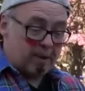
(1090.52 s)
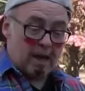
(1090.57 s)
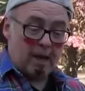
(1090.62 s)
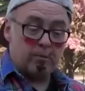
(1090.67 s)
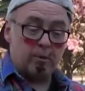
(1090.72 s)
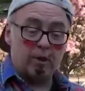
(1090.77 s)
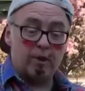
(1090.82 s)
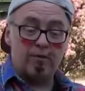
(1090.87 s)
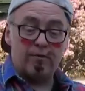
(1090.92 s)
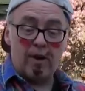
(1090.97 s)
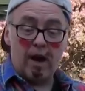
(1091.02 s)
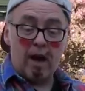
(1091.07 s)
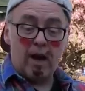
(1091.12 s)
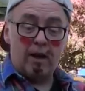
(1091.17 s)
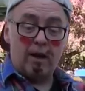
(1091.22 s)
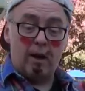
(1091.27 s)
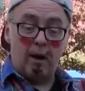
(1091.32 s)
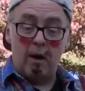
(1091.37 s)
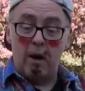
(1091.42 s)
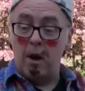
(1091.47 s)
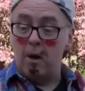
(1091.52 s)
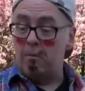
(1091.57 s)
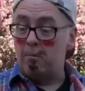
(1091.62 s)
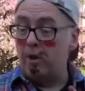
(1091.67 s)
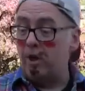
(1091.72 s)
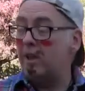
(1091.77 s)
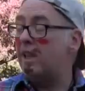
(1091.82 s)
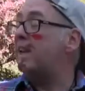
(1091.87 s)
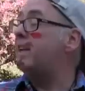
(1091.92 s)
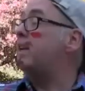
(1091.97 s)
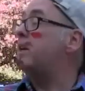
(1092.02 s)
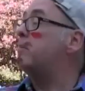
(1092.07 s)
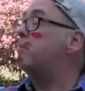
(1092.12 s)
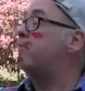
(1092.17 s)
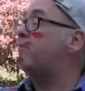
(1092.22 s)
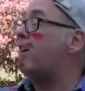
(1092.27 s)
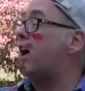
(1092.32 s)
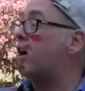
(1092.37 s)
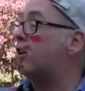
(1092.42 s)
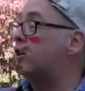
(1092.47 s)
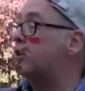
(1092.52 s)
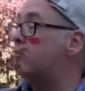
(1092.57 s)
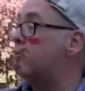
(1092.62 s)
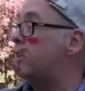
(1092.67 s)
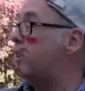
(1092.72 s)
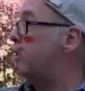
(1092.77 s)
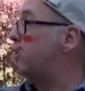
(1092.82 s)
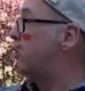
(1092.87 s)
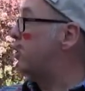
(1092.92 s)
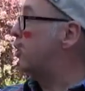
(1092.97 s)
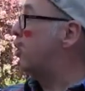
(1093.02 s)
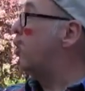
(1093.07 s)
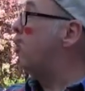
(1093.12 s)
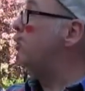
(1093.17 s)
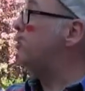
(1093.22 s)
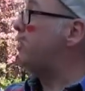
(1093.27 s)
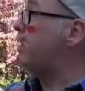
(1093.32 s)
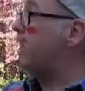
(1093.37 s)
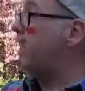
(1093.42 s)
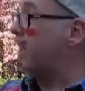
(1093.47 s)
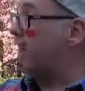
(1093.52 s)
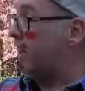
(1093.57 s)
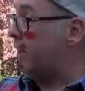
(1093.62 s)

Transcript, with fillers: be able to fly a Millennium Falcon with a jacuzzi in